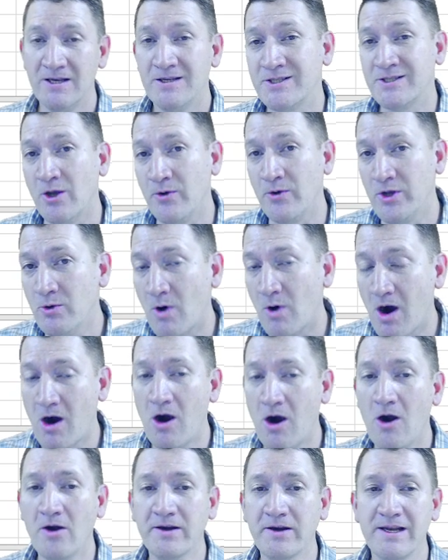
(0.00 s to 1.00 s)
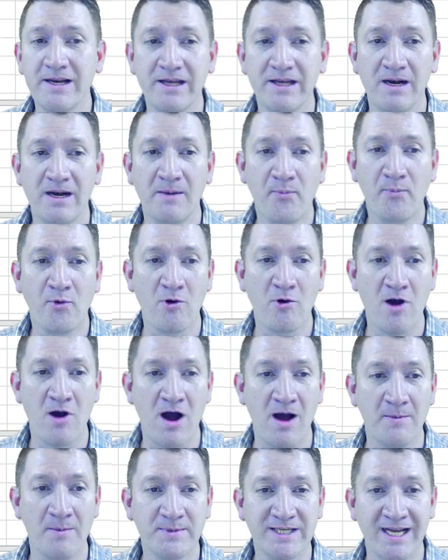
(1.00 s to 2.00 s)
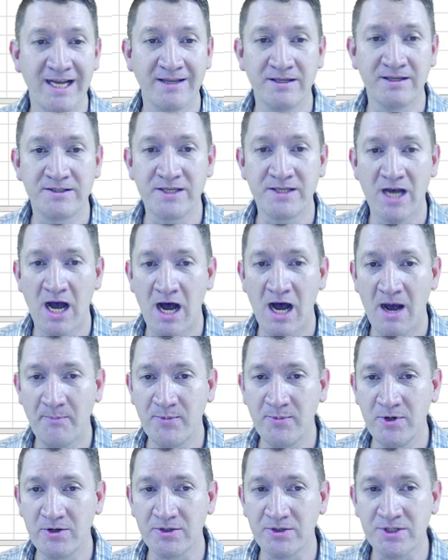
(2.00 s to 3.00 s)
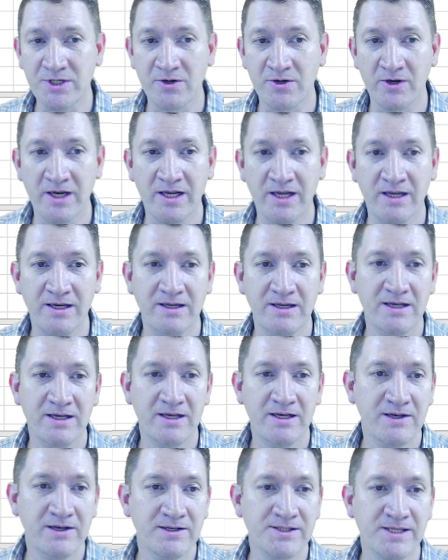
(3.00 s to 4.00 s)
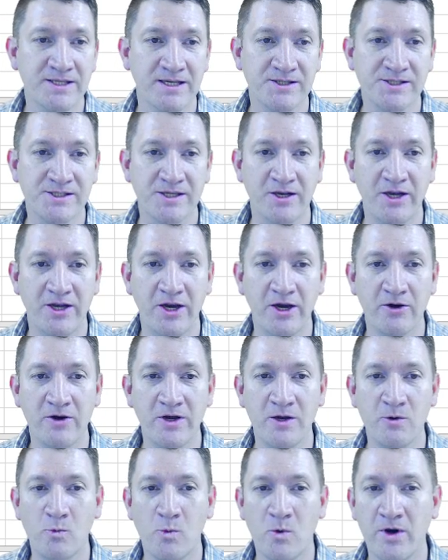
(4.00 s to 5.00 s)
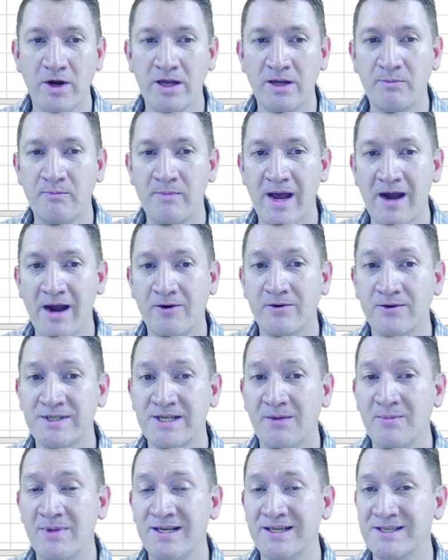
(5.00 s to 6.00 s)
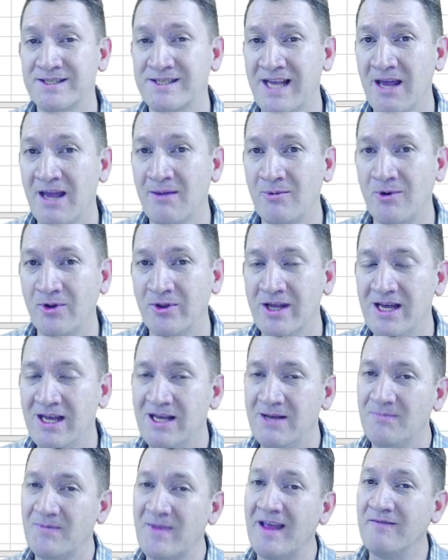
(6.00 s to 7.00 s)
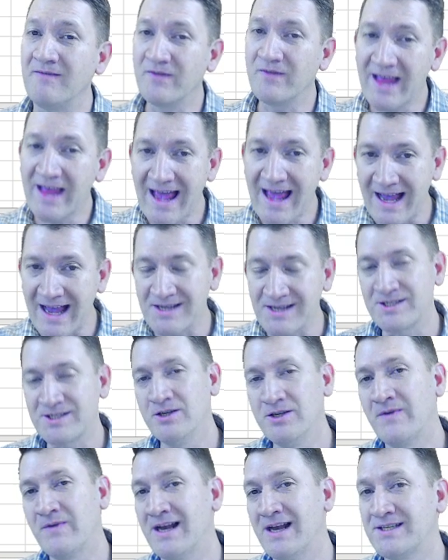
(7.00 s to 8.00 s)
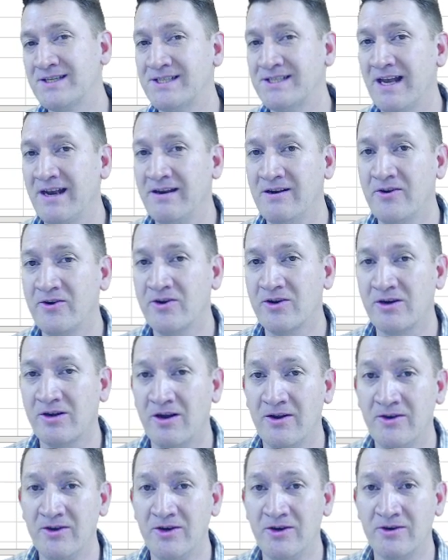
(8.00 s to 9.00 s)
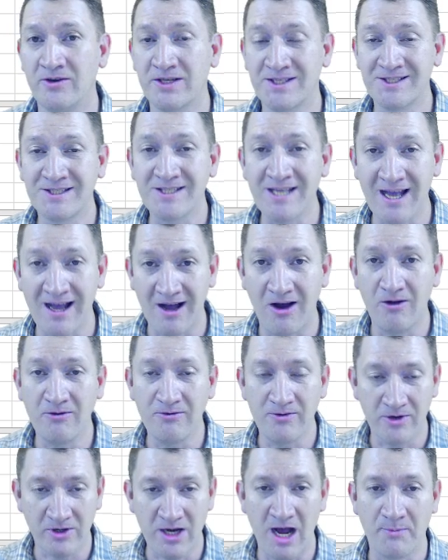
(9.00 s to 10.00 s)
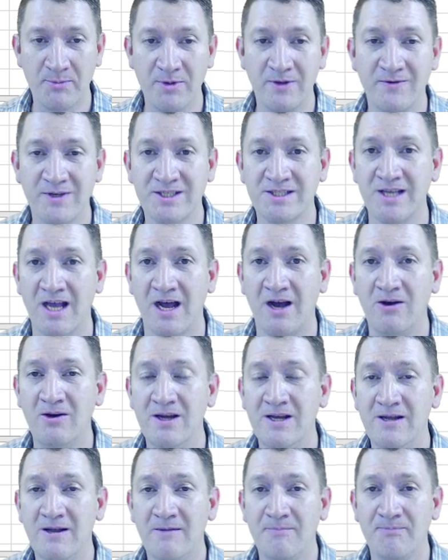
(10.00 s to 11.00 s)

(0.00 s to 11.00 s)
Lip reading: So you are going to get a prompt at the top of your screen. It says security warning, macros have been disabled, unless you've got a setting on your Excel, your copy of Excel,